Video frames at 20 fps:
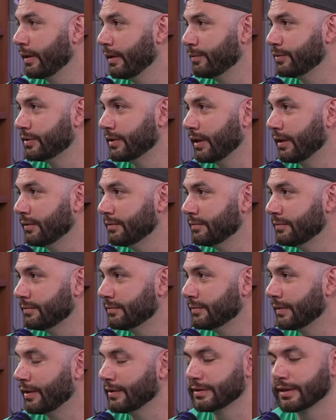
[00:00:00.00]
upset.
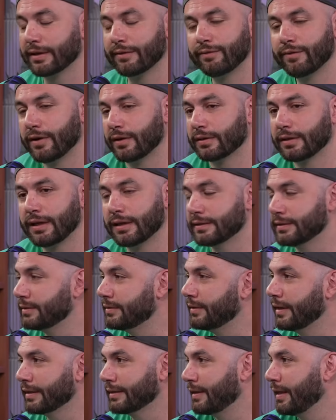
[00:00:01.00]
I was like, "Fuck, that's
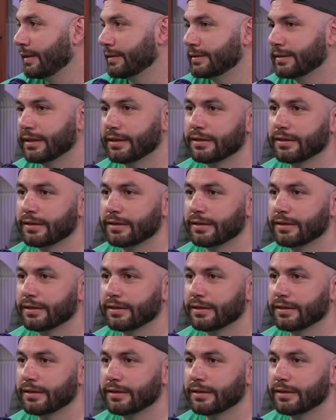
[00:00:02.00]
it.